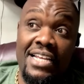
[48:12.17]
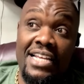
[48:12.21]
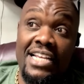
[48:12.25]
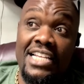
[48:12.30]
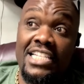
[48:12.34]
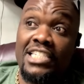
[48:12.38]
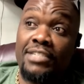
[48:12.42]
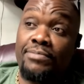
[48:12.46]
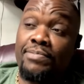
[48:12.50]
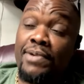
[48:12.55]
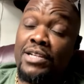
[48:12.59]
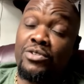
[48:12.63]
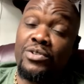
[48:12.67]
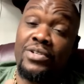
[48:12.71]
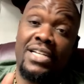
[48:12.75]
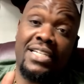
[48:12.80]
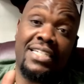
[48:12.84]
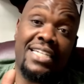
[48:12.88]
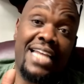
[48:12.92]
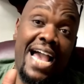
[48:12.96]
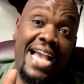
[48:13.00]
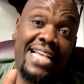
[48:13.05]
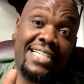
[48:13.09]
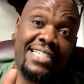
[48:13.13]
especially when the
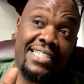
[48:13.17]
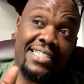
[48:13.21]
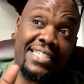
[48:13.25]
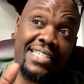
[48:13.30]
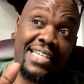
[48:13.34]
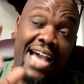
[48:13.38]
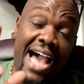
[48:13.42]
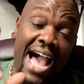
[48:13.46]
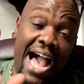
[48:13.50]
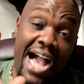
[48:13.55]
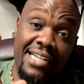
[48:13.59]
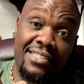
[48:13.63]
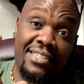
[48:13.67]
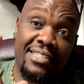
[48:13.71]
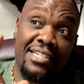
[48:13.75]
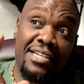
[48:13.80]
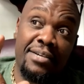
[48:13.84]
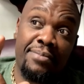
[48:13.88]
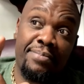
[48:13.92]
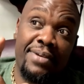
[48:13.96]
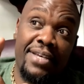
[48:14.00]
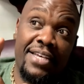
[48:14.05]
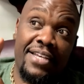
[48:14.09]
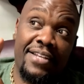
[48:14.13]
dice is cocked a little
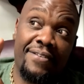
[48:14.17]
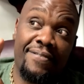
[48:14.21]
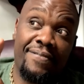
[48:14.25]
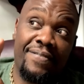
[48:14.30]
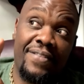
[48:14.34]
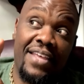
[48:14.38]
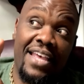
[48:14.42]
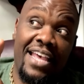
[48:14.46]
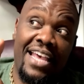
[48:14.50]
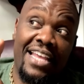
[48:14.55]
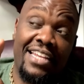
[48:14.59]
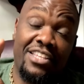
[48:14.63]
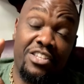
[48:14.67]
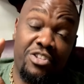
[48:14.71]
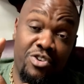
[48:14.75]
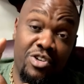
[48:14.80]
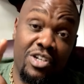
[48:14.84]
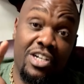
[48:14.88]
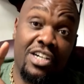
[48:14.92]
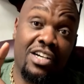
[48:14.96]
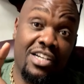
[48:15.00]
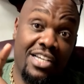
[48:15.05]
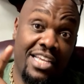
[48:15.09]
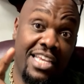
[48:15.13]
bit and he
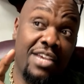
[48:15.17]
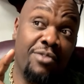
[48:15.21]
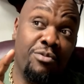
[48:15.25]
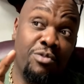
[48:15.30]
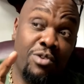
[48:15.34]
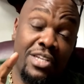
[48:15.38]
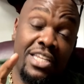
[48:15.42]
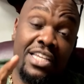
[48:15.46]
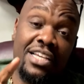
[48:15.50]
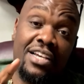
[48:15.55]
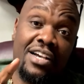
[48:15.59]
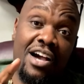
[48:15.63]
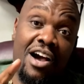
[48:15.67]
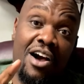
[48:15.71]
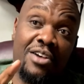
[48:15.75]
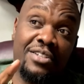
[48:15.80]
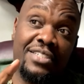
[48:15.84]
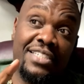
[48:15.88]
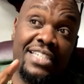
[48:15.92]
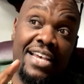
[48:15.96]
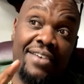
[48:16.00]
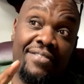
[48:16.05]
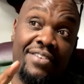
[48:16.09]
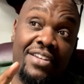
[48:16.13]
really could call
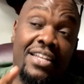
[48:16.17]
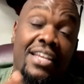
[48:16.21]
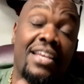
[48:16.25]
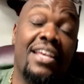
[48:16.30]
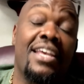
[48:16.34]
7.